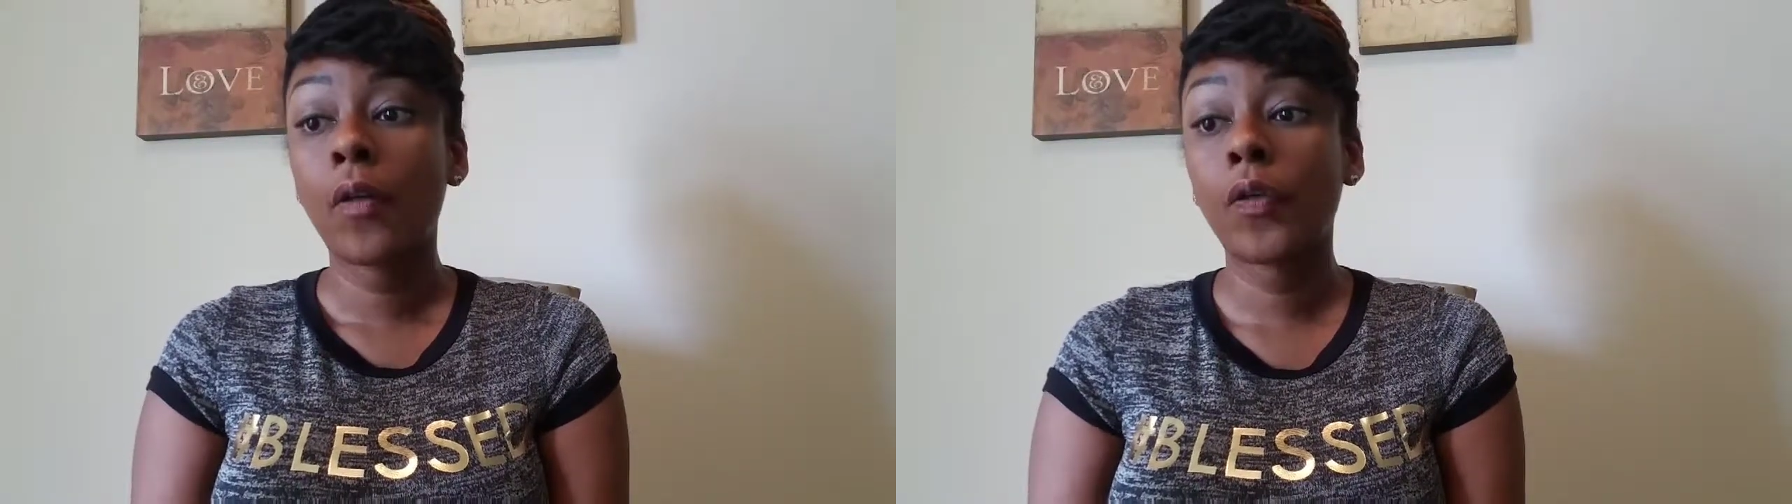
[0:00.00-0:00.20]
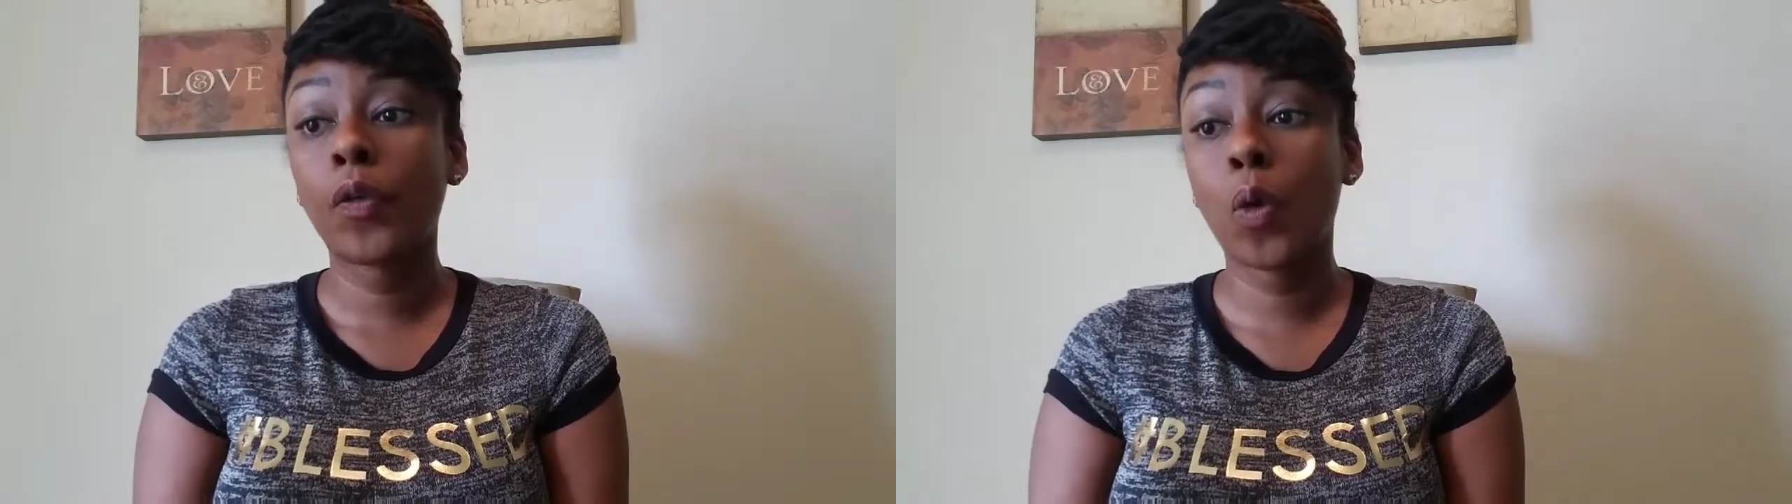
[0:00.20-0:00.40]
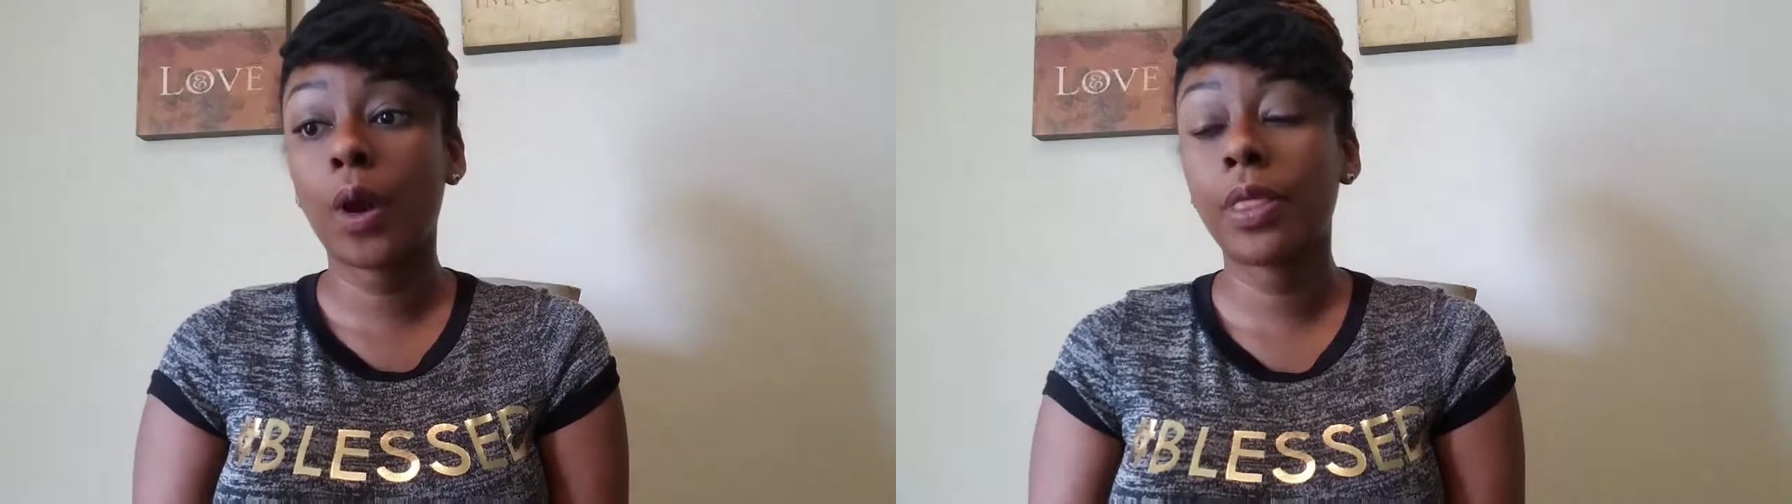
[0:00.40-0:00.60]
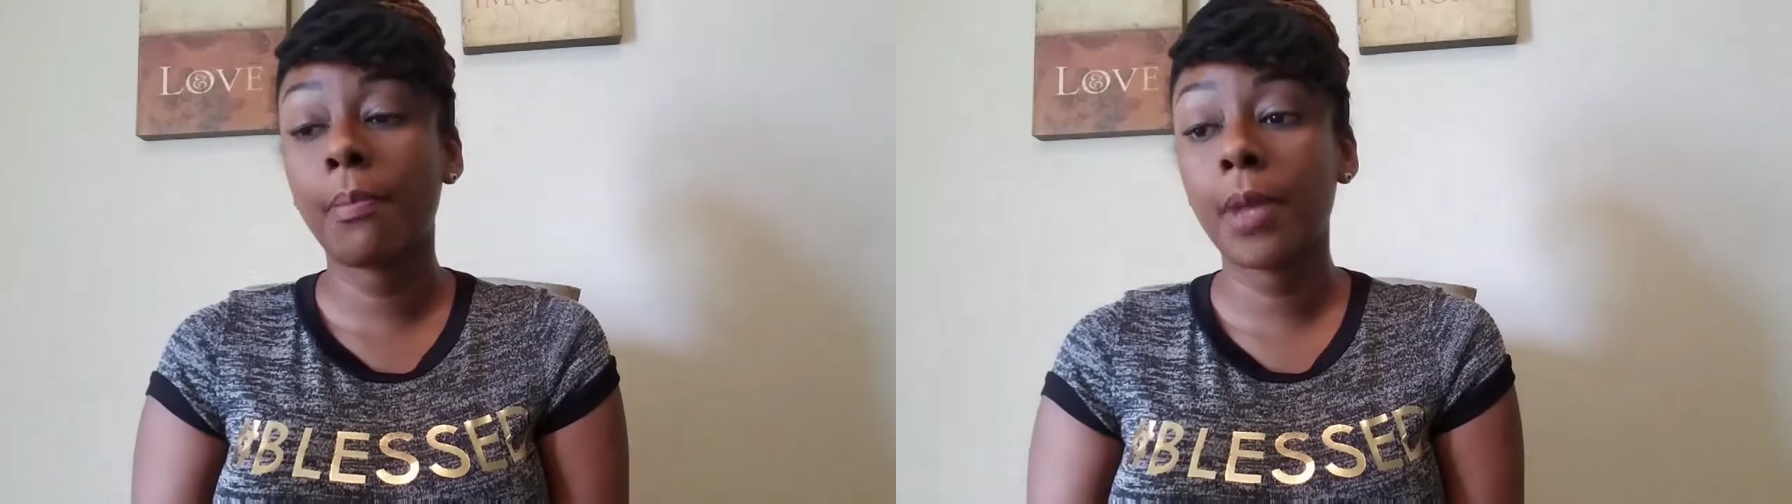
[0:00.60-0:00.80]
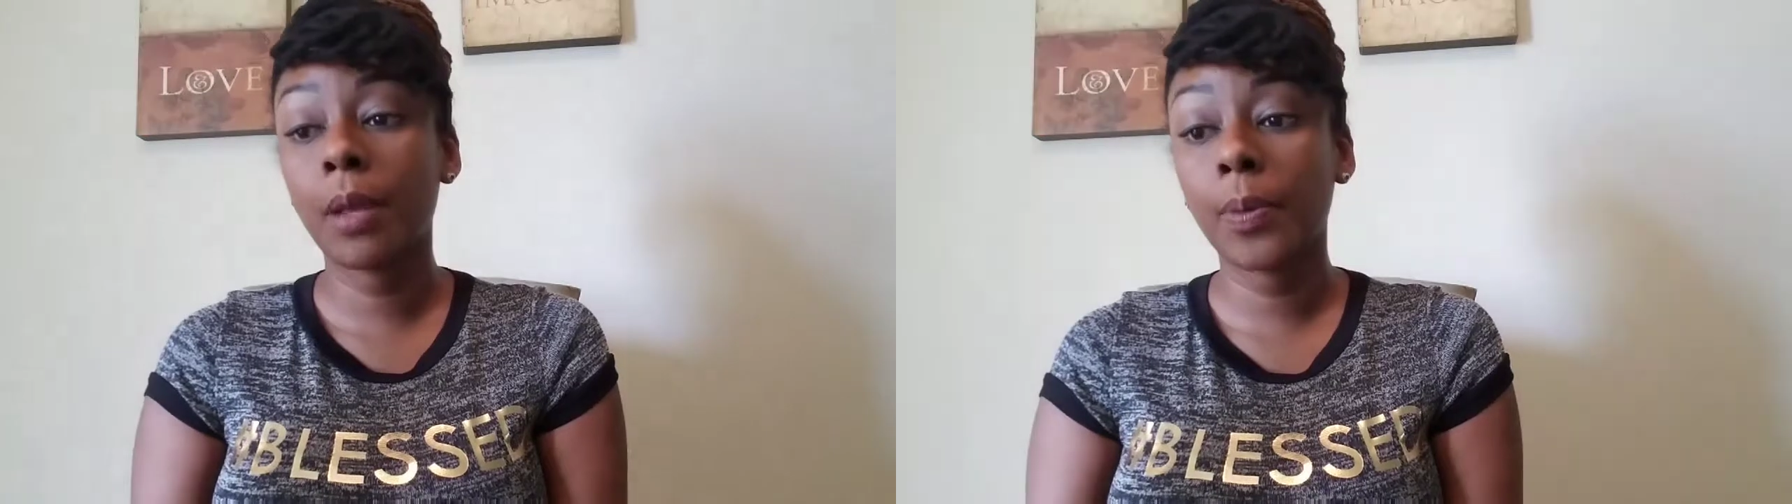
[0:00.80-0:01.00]
for the
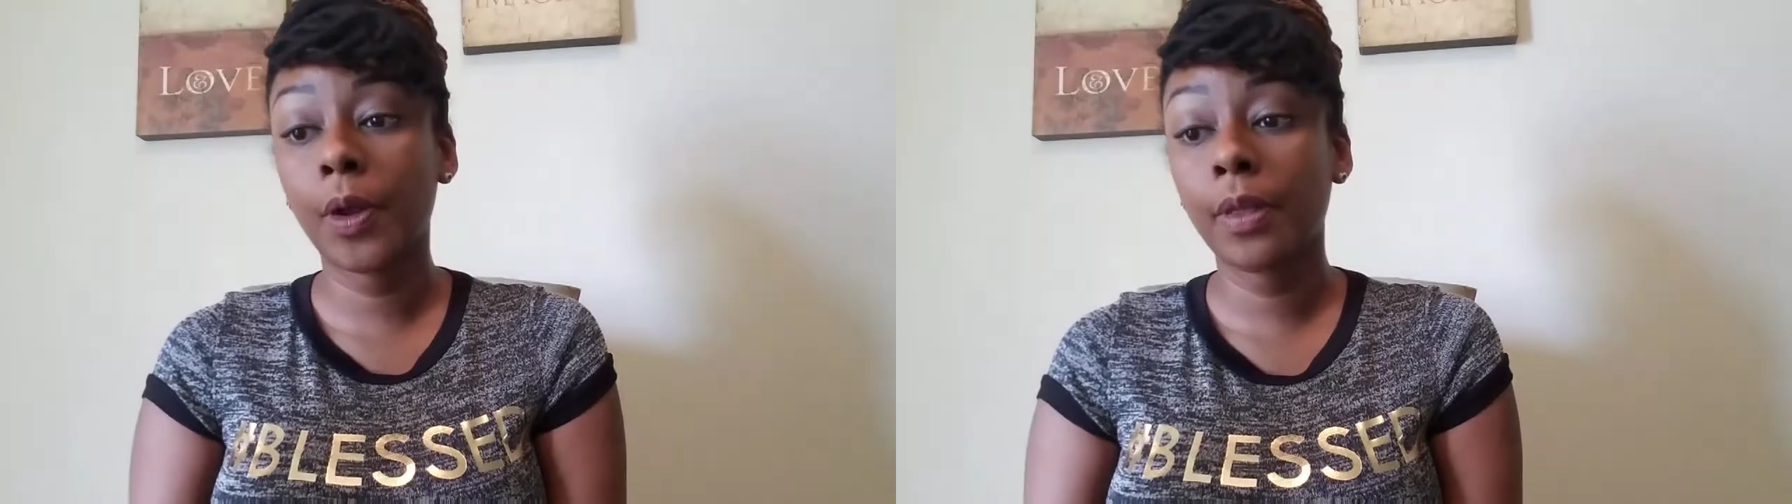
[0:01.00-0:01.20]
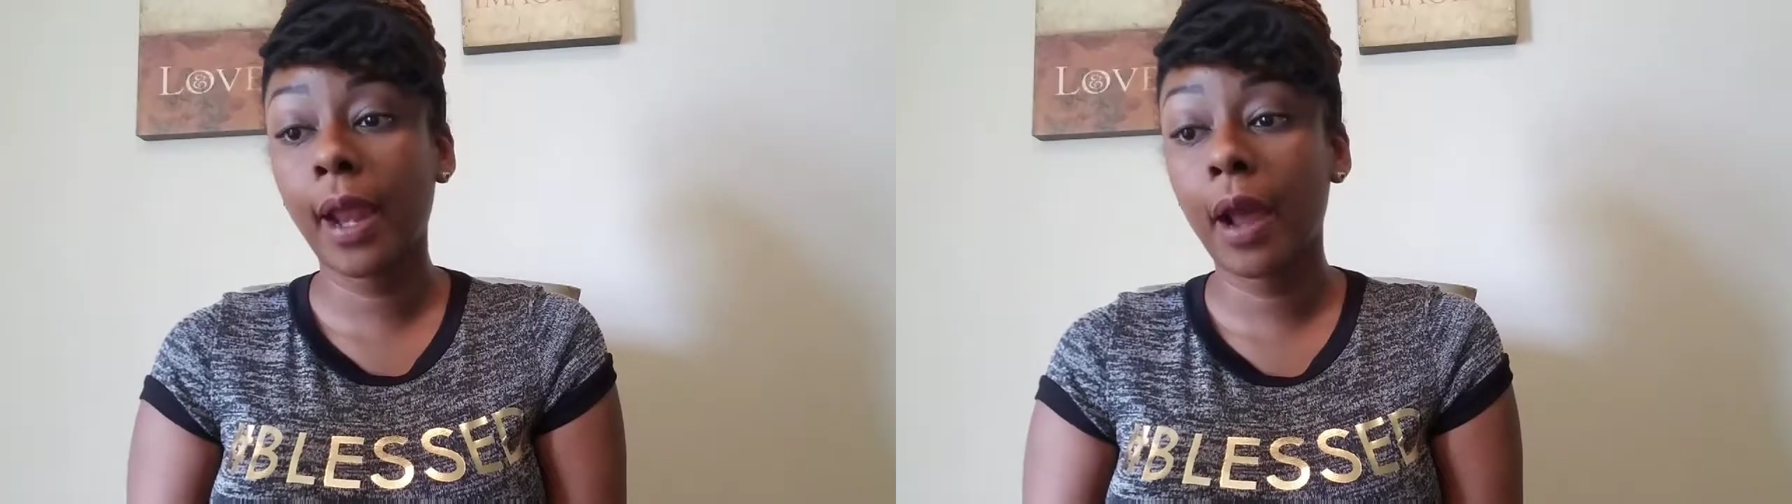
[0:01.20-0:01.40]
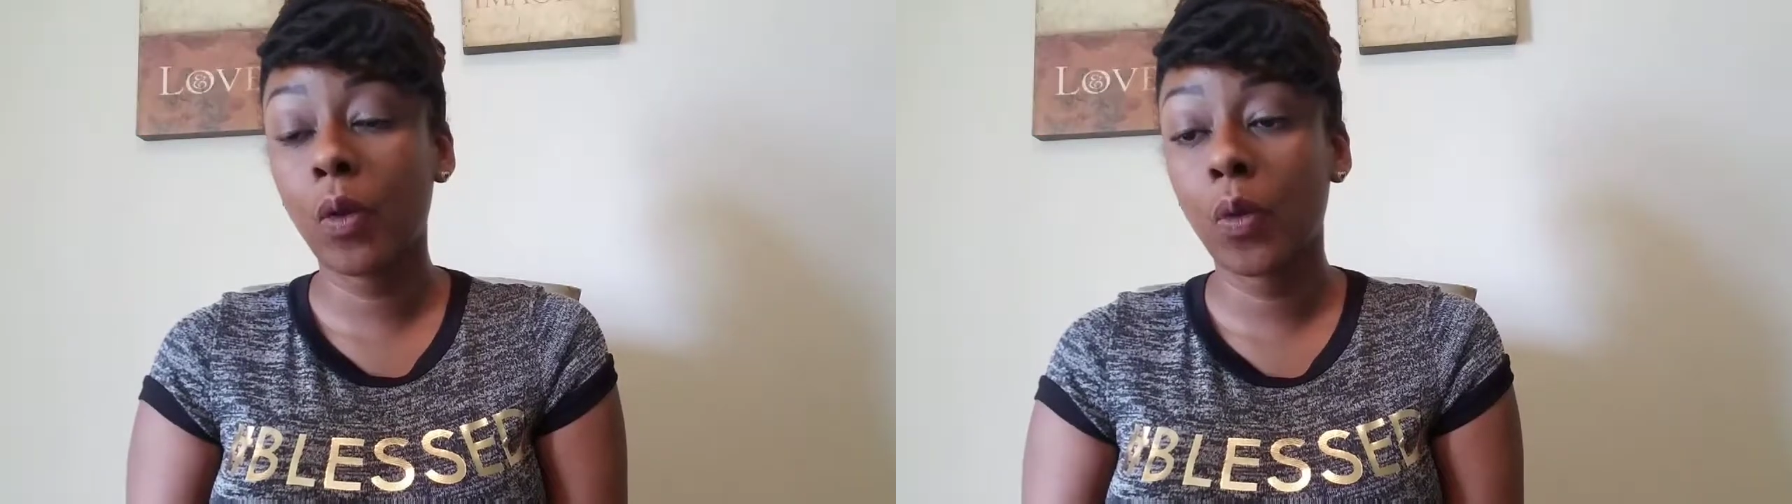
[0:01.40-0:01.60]
Menopur that I